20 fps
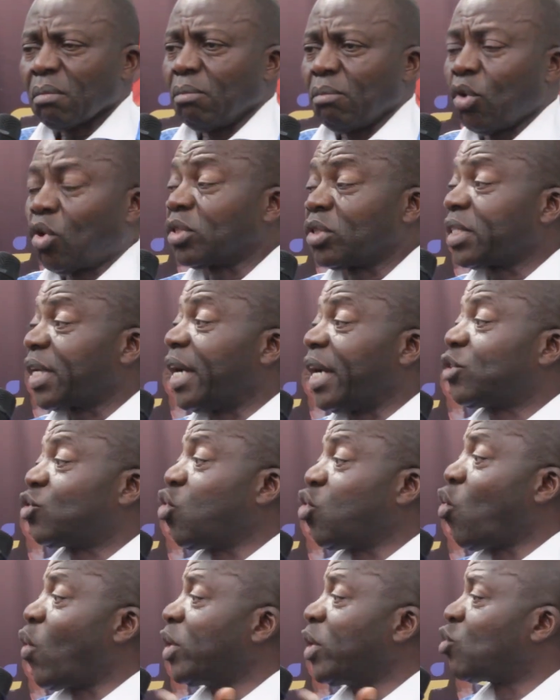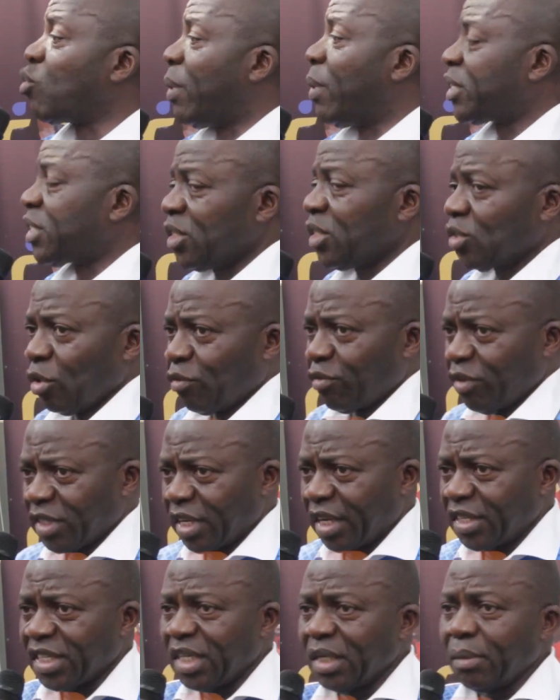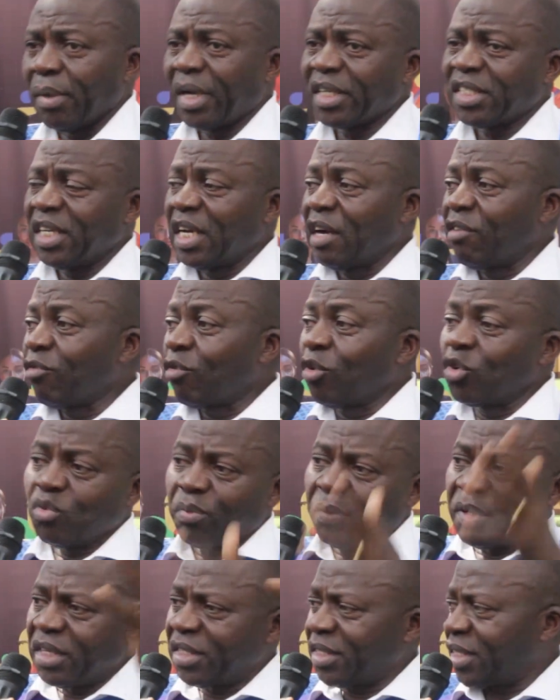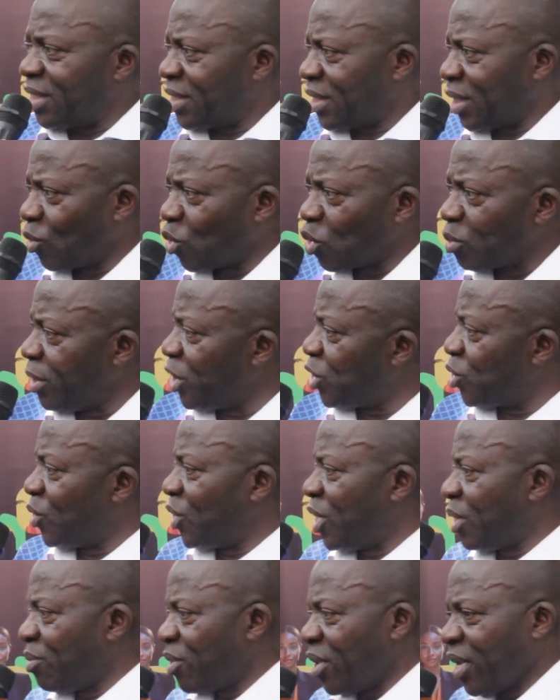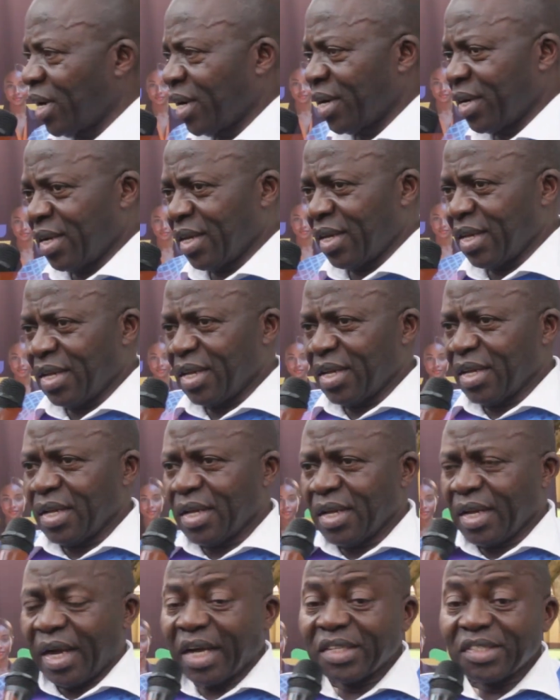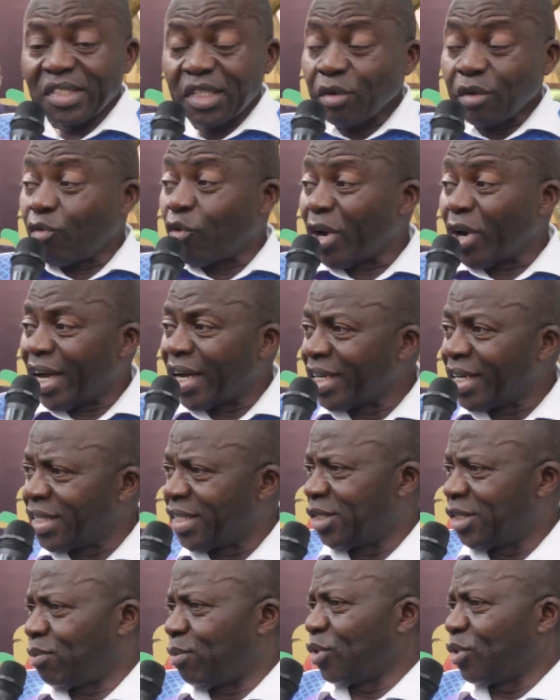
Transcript: Because I too went to Martin's office, I said, Martin, I've gone to places, I will not mention them here, asking for land to